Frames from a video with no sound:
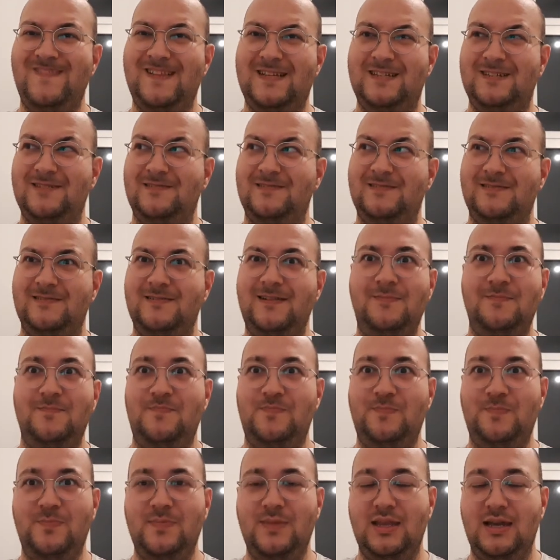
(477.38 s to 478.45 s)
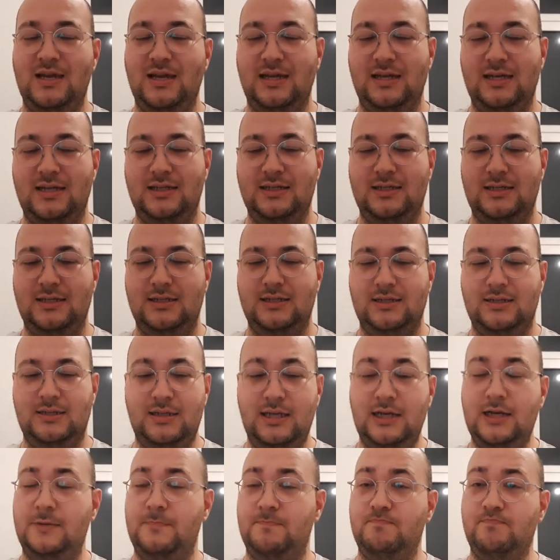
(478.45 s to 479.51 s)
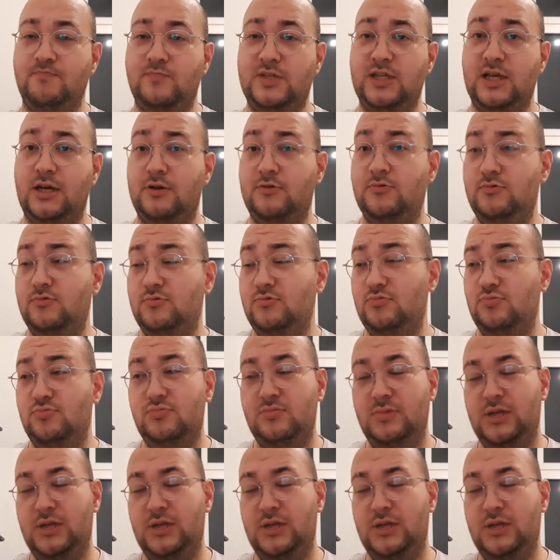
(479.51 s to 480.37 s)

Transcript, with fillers: Grr. Uh, yeah, so,